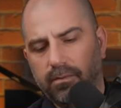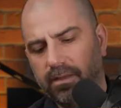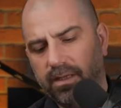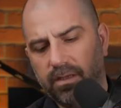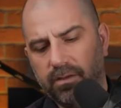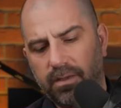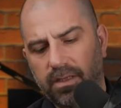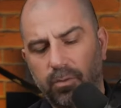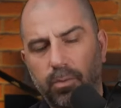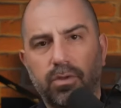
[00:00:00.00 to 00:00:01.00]
Each of
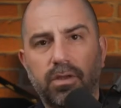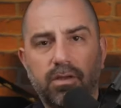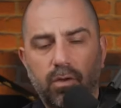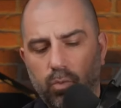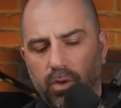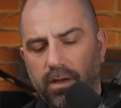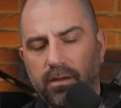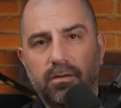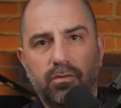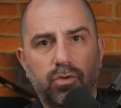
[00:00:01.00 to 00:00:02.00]
these represented
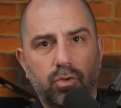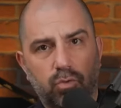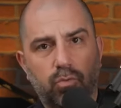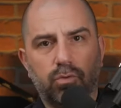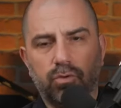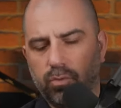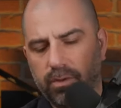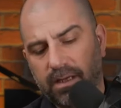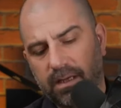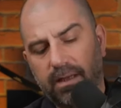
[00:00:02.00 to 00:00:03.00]
1, 2,
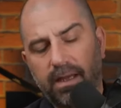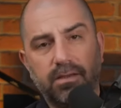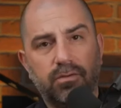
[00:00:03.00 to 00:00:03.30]
3, and